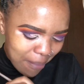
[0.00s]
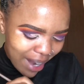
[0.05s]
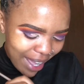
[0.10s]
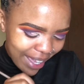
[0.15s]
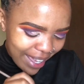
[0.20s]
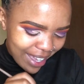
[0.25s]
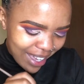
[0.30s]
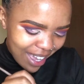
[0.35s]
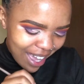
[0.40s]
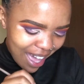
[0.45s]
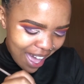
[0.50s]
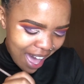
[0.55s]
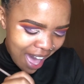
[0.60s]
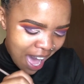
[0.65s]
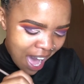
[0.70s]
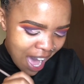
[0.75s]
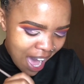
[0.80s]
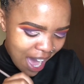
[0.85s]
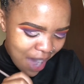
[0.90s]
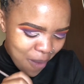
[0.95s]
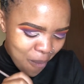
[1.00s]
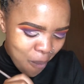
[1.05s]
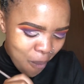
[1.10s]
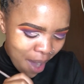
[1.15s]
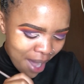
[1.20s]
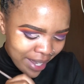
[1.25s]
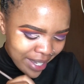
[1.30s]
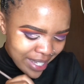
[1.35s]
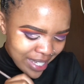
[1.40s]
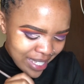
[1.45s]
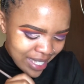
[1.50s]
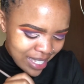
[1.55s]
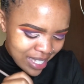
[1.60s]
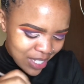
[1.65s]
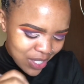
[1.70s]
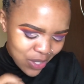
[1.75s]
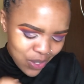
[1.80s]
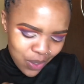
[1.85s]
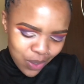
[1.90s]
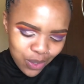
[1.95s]
Like, why is he
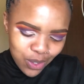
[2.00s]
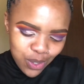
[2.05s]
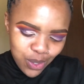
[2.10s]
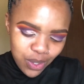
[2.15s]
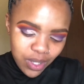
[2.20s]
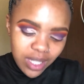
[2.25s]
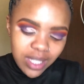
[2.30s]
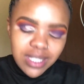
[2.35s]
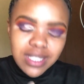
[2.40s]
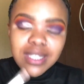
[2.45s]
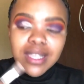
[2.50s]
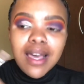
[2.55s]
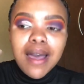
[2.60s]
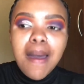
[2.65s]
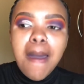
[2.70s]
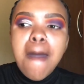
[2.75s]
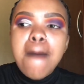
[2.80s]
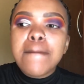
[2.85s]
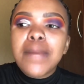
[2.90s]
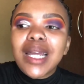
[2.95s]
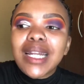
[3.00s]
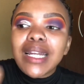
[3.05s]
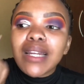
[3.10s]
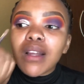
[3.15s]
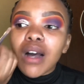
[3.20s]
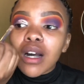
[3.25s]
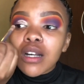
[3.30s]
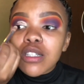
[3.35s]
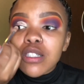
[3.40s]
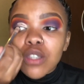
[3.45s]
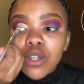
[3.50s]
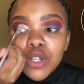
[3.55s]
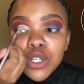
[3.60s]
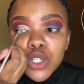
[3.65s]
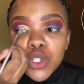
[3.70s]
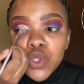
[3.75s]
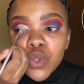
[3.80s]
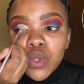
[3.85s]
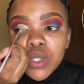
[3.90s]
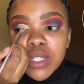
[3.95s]
so sweet? But long story
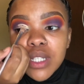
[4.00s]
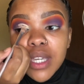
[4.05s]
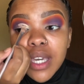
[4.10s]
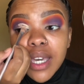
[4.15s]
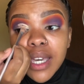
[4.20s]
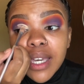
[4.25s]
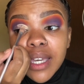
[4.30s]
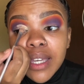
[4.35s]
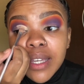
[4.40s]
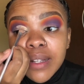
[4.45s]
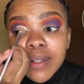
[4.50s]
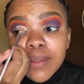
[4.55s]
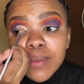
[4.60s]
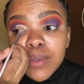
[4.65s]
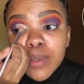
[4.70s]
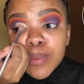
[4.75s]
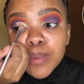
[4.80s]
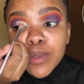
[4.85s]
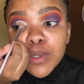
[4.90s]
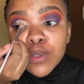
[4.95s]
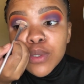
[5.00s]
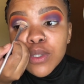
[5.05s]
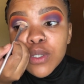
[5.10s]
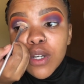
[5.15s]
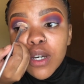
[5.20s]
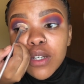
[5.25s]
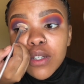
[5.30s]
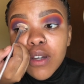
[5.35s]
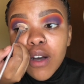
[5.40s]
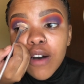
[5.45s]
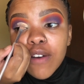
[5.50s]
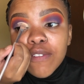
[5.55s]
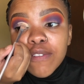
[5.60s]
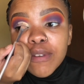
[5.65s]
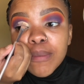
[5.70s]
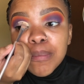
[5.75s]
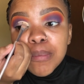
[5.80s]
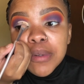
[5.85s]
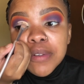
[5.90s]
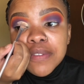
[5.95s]
short, we both got off
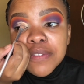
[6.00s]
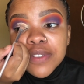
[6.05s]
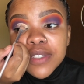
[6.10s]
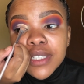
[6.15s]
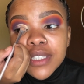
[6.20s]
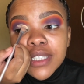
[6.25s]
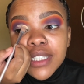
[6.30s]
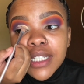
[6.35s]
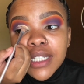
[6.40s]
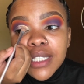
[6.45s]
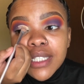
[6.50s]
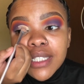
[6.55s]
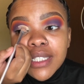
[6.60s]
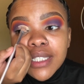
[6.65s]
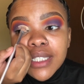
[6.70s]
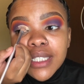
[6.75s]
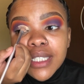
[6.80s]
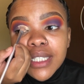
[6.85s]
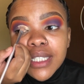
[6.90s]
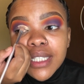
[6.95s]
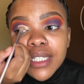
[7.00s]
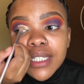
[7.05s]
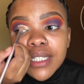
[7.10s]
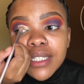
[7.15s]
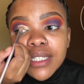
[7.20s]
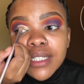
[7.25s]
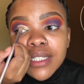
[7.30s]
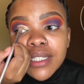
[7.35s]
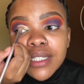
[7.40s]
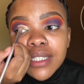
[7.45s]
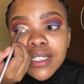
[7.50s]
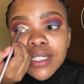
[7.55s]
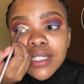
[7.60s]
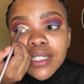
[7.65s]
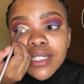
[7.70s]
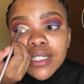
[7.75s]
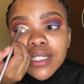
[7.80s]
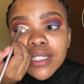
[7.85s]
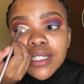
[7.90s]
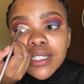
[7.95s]
at Bloemfontein. And
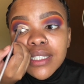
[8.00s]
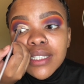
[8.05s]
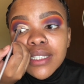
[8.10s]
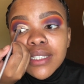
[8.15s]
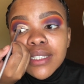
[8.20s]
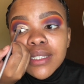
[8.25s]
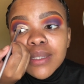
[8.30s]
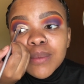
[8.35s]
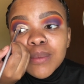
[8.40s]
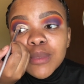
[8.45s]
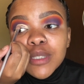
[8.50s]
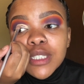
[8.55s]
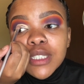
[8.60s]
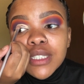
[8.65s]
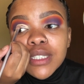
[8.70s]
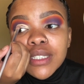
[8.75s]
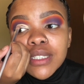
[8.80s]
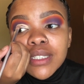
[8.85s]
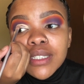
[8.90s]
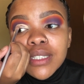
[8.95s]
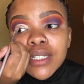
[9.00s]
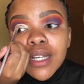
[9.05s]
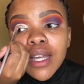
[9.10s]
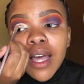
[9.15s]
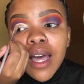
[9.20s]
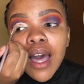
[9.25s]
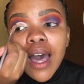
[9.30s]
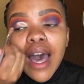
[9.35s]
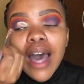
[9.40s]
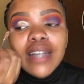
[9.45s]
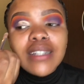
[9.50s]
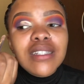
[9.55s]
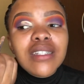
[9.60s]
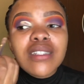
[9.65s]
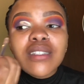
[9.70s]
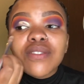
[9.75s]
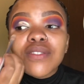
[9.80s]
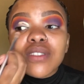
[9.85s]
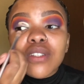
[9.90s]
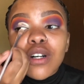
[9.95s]
yeah, man. I didn't
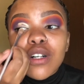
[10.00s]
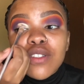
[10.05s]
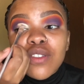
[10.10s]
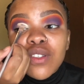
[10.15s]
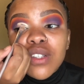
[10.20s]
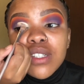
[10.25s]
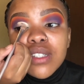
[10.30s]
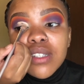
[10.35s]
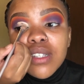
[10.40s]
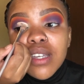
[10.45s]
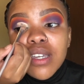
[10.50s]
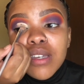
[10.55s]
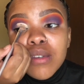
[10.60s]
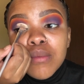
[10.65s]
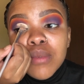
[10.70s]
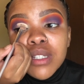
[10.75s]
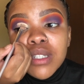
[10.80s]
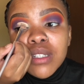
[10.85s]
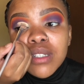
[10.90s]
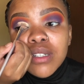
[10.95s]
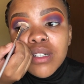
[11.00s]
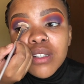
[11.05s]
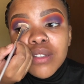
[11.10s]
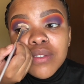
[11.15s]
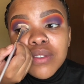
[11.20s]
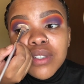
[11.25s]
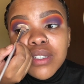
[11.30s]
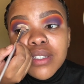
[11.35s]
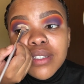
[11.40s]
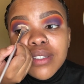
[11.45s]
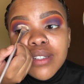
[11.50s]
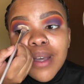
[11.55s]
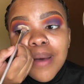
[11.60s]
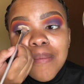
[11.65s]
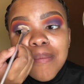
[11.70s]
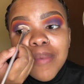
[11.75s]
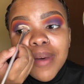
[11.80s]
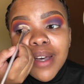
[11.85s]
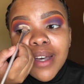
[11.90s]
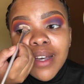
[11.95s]
even ask for his name. I didn't ask for his
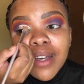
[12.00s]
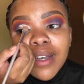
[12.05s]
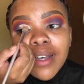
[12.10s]
number.